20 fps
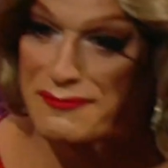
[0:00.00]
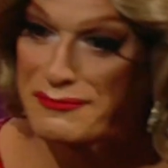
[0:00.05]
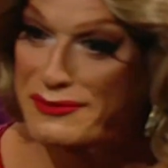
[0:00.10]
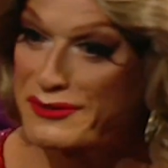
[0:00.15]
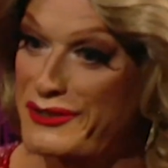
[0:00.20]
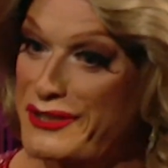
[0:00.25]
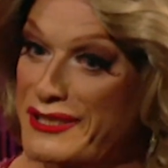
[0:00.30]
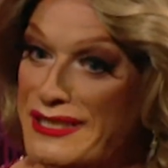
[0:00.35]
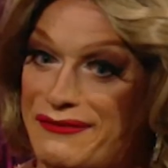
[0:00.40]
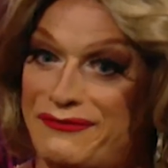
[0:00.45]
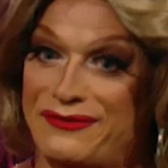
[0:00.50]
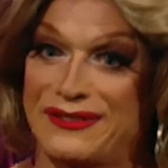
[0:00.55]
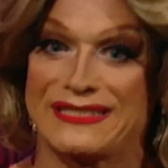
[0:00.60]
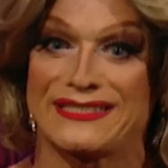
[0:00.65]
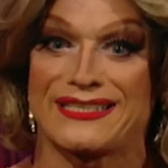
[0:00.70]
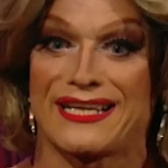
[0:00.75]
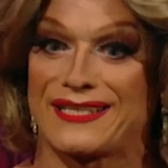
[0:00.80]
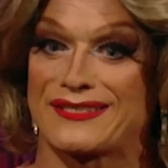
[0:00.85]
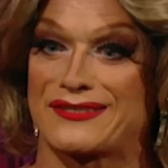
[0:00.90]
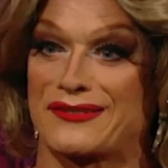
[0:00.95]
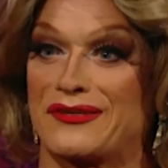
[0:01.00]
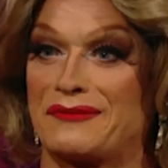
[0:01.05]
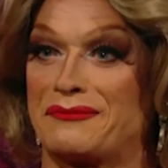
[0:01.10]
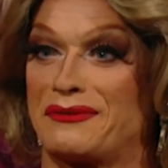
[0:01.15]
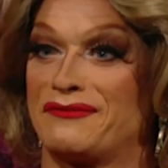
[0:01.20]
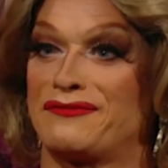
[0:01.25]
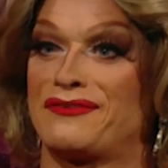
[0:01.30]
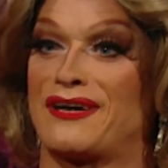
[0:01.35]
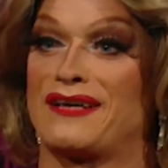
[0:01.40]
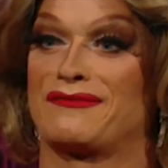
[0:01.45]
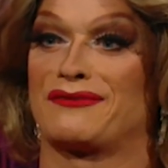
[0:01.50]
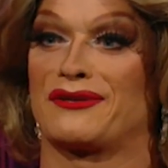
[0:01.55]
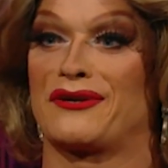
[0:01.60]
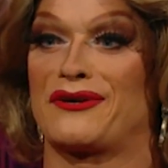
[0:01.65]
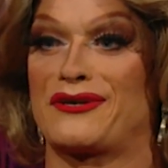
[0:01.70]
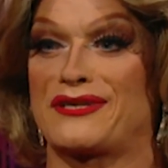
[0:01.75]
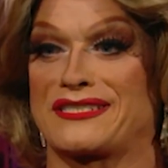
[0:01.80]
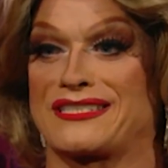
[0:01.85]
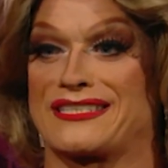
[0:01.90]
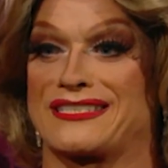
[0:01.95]
I'm good. It feels like it's only been five
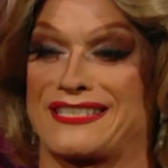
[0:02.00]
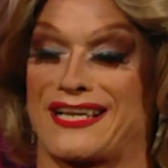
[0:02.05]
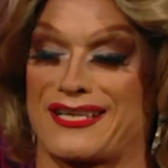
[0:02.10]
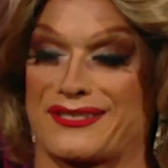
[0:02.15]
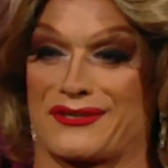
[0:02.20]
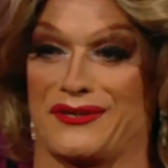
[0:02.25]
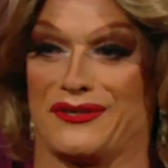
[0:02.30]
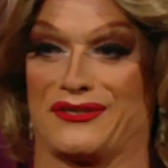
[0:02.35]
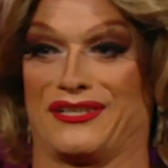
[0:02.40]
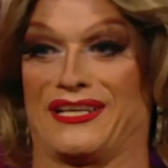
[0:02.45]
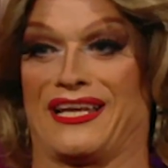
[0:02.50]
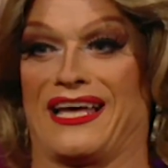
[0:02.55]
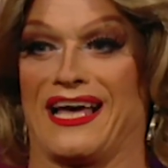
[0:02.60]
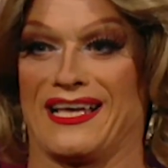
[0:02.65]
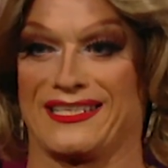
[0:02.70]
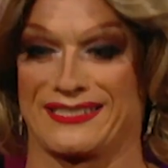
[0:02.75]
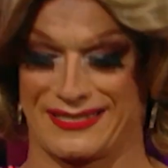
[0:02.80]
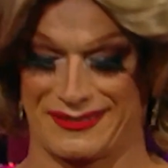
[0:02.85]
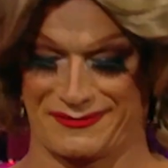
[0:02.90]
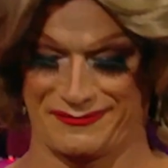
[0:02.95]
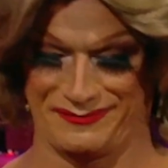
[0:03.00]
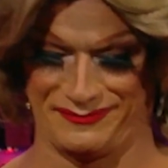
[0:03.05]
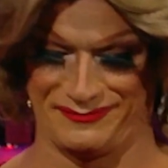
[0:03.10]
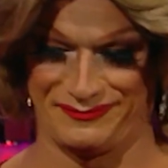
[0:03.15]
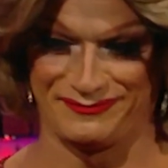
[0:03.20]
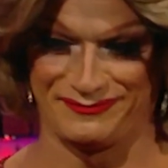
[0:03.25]
hours since I saw you last.